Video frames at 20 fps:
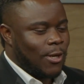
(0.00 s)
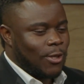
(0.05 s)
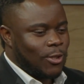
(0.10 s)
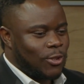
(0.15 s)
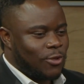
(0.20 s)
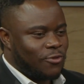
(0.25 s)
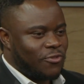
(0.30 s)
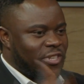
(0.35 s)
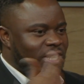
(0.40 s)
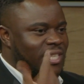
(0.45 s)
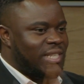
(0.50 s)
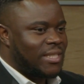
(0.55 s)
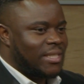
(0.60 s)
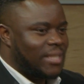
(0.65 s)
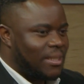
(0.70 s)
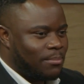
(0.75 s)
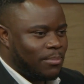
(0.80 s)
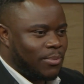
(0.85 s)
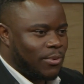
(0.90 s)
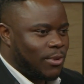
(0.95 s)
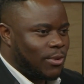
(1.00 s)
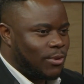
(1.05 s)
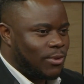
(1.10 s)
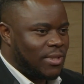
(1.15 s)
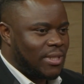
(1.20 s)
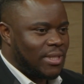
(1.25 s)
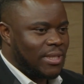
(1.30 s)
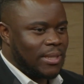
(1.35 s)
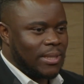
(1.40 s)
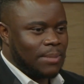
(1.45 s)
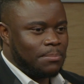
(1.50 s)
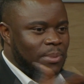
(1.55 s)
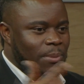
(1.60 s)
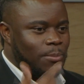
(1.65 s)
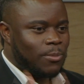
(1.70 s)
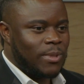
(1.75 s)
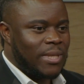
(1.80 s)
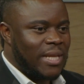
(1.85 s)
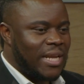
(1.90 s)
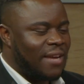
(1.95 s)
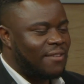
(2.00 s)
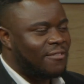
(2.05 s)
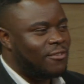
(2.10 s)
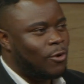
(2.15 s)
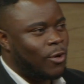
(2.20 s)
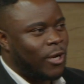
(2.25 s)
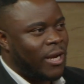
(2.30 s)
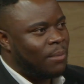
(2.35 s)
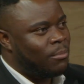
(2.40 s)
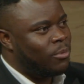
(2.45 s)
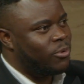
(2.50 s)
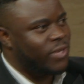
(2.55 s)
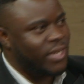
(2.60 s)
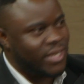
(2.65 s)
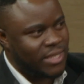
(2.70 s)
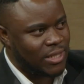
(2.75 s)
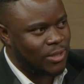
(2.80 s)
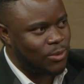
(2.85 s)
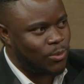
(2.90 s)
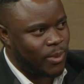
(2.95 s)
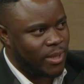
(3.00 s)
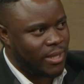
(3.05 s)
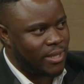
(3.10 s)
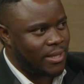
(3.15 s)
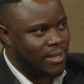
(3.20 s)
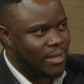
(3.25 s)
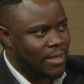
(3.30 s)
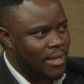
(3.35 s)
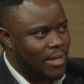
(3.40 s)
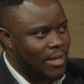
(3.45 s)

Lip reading: So for an example, you see the people that I've collaborated with,